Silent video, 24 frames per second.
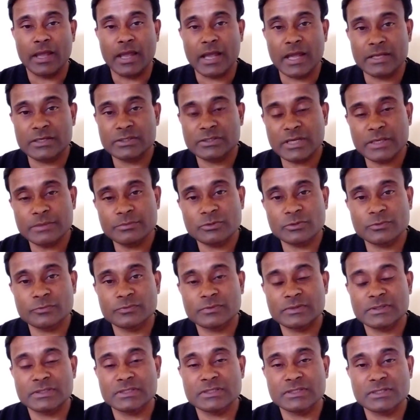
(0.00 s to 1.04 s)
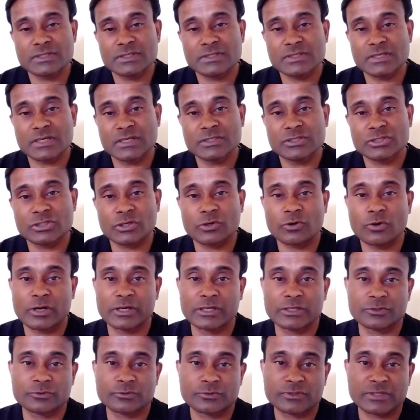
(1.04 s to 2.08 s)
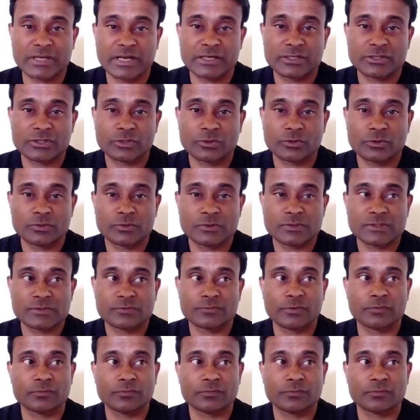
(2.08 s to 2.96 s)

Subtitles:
And types of research, according to Saranta course,